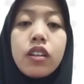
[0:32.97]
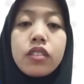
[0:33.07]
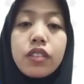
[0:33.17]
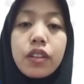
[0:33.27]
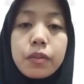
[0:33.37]

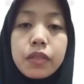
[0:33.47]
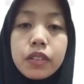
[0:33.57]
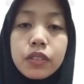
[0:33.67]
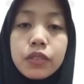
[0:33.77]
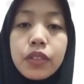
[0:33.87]

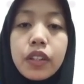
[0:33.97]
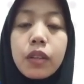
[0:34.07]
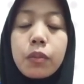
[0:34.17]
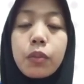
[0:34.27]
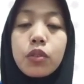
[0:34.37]
Honorable
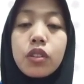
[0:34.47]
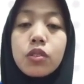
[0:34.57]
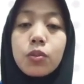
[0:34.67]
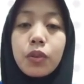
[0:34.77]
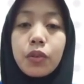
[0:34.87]
Final
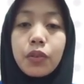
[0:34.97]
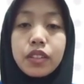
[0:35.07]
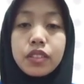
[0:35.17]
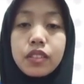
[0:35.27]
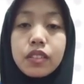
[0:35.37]
Project
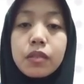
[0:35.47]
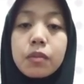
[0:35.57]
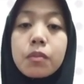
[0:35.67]
Professor